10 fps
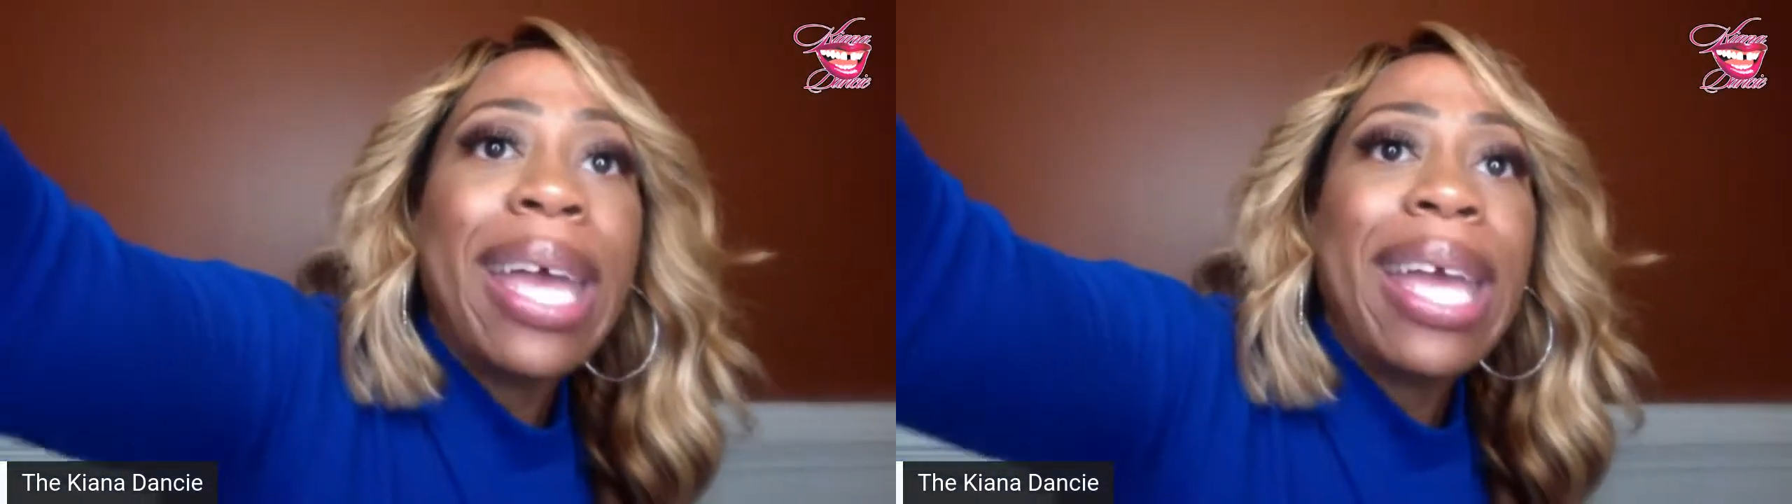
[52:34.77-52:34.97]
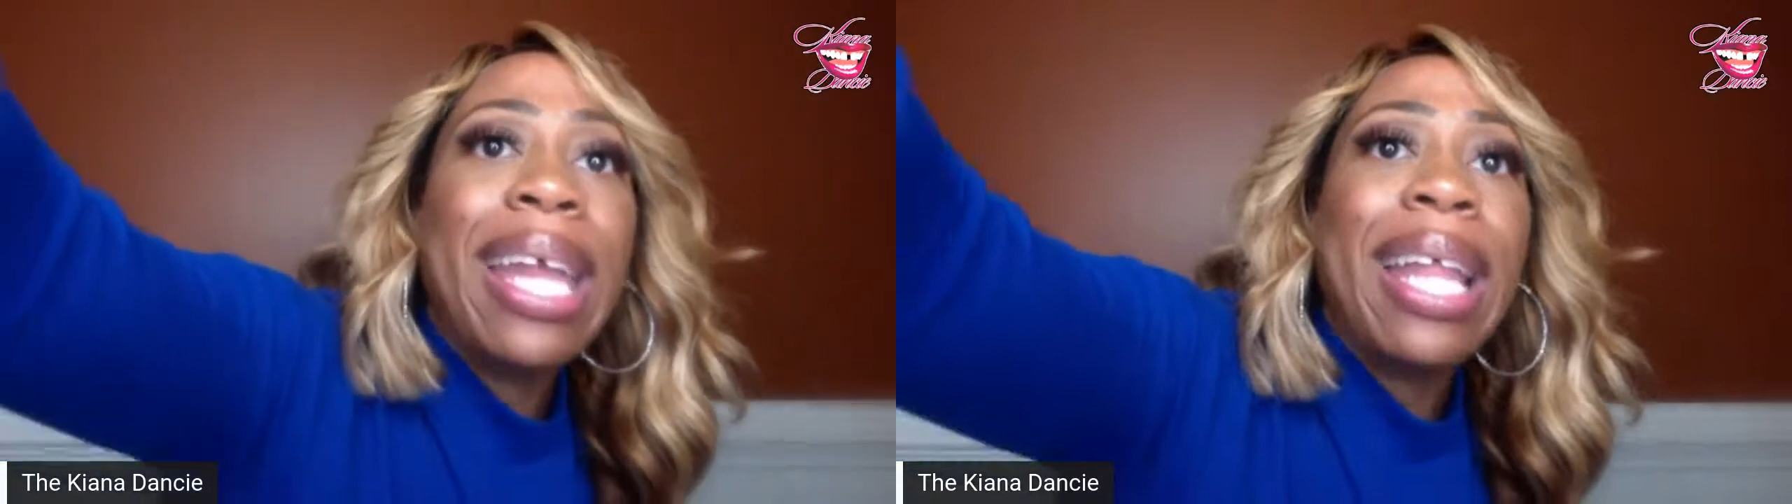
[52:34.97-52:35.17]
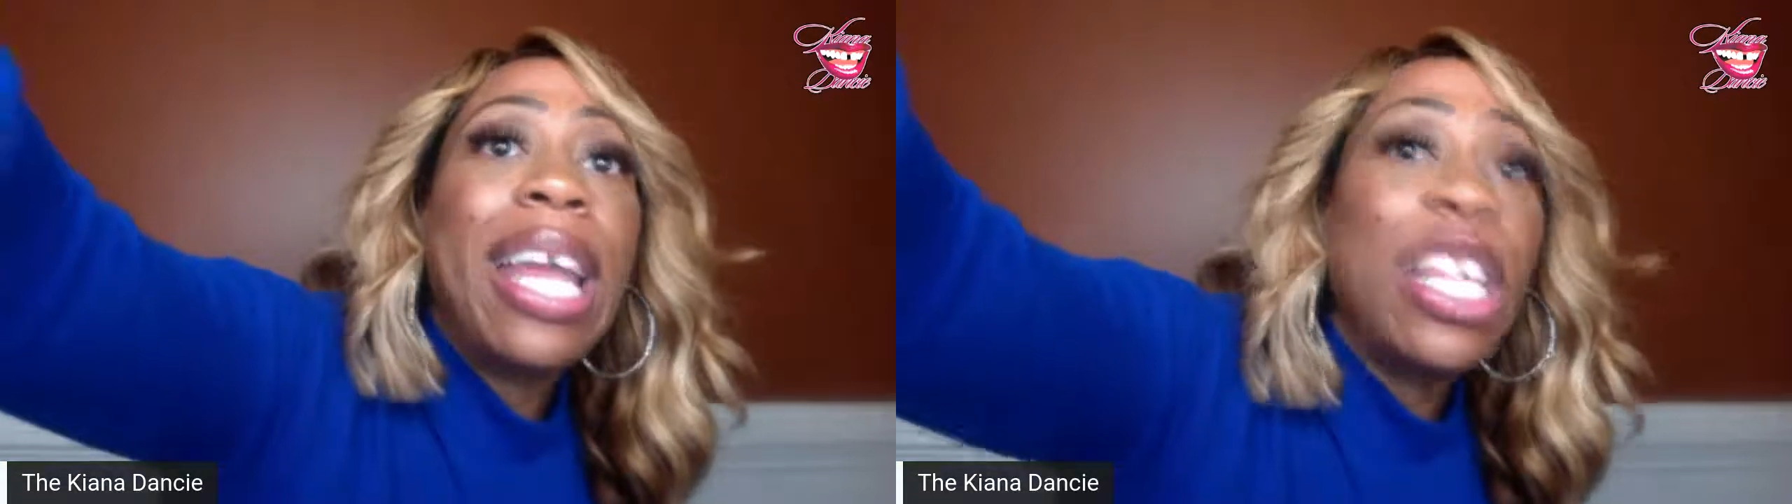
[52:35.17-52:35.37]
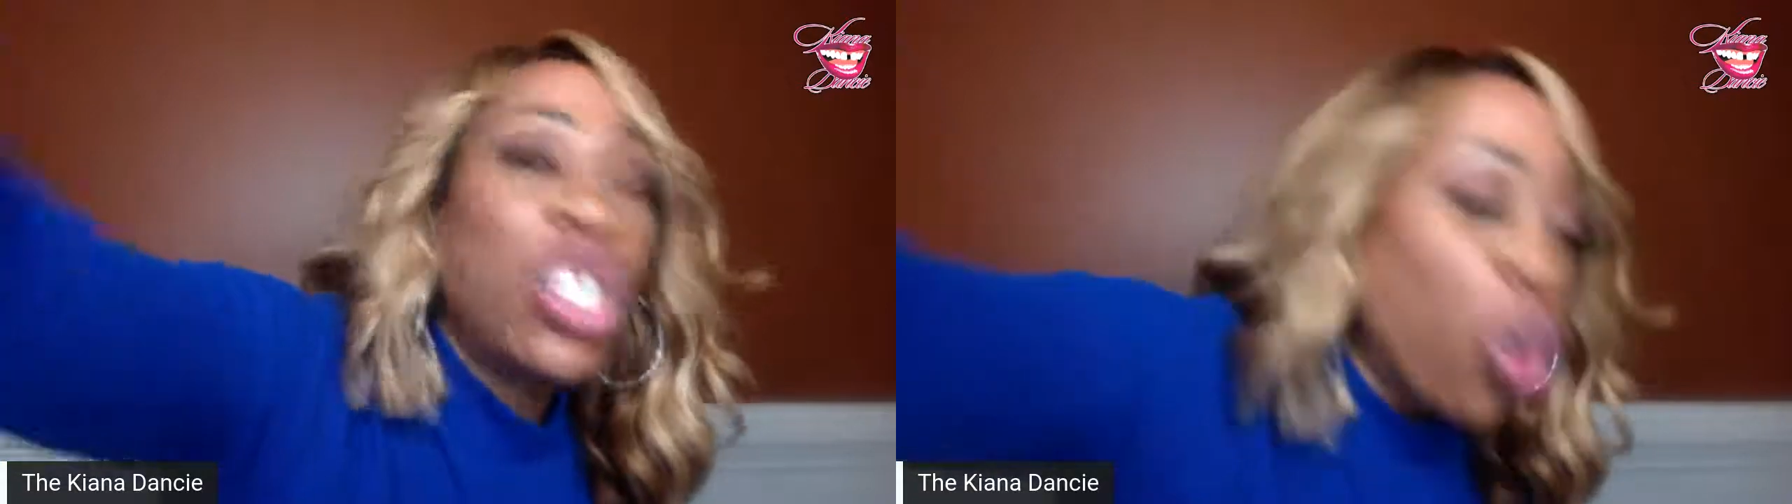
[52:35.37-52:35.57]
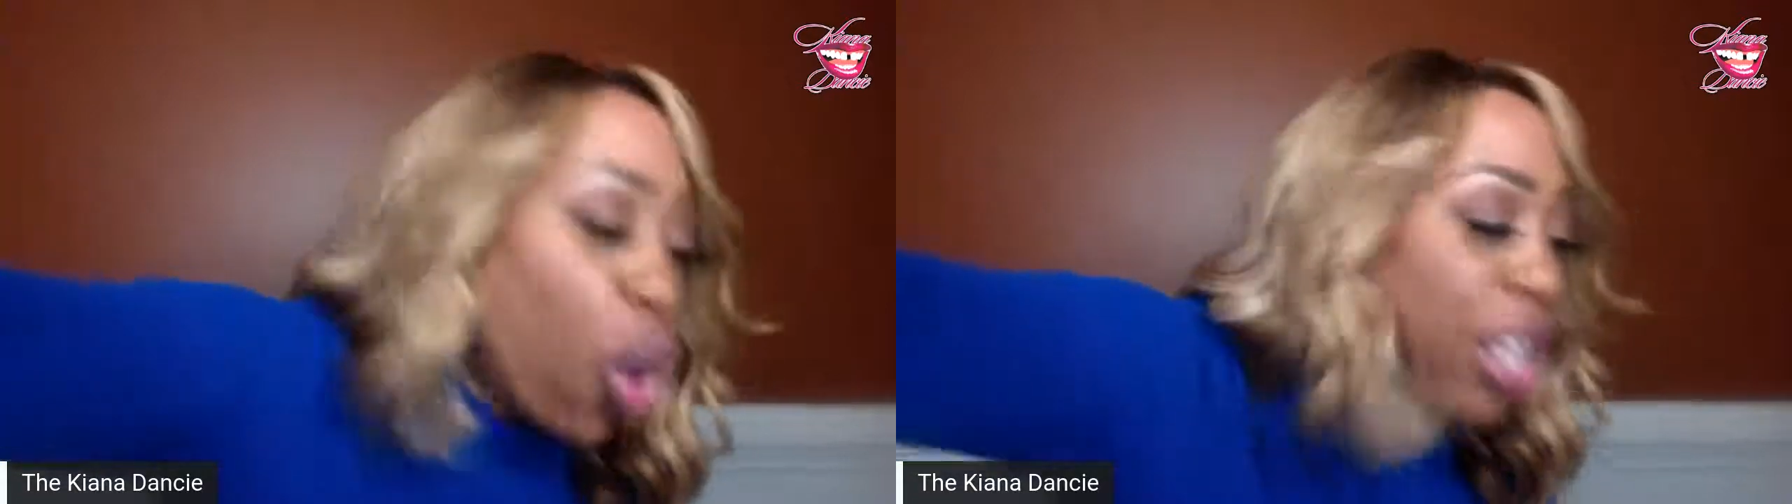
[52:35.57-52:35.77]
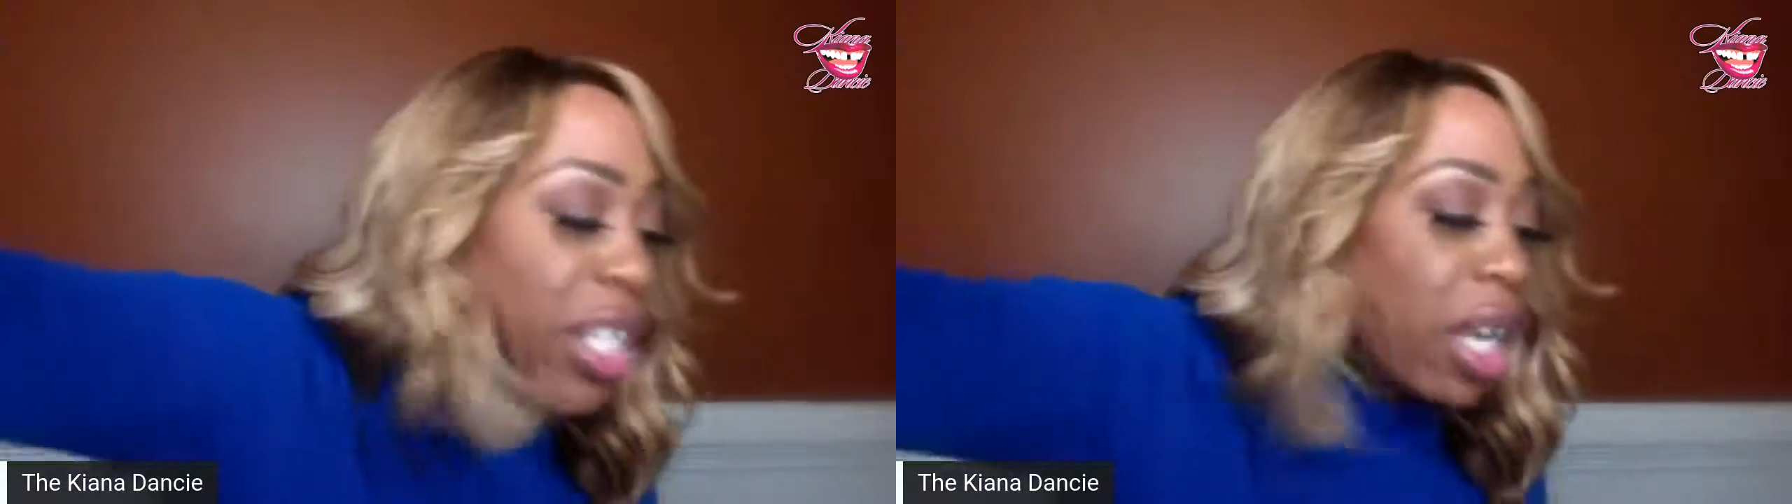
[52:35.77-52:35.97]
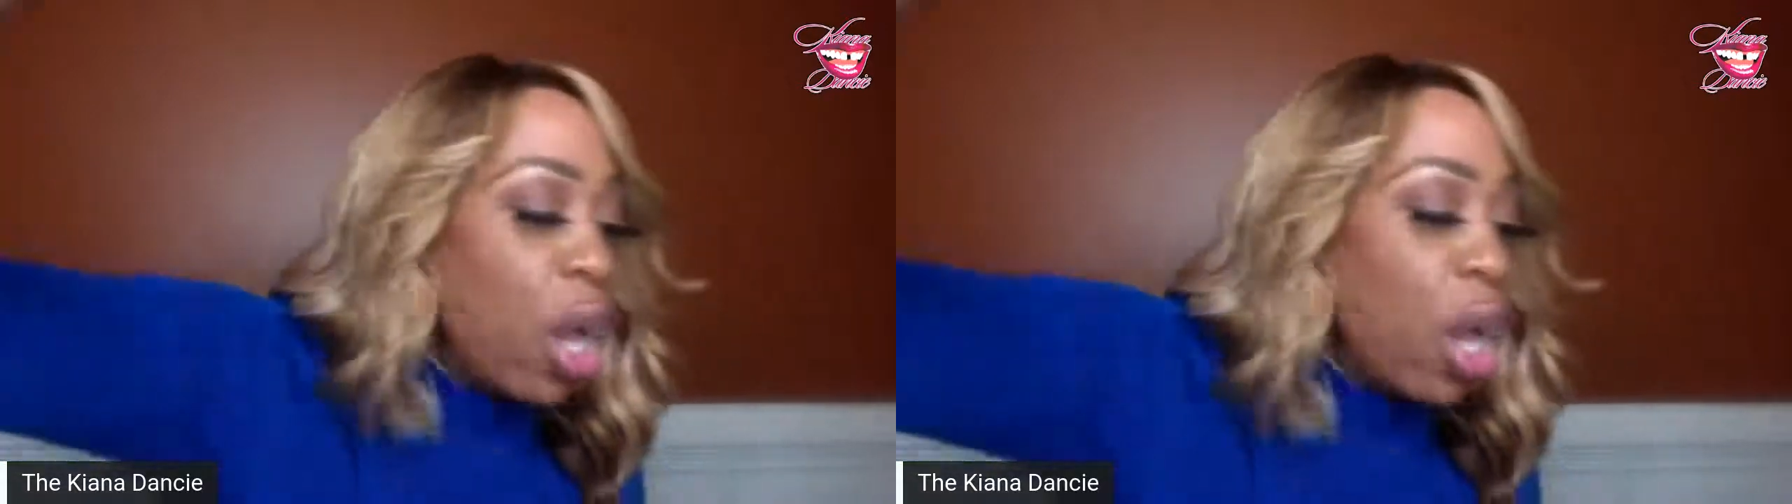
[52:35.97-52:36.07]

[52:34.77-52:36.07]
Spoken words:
in Georgia.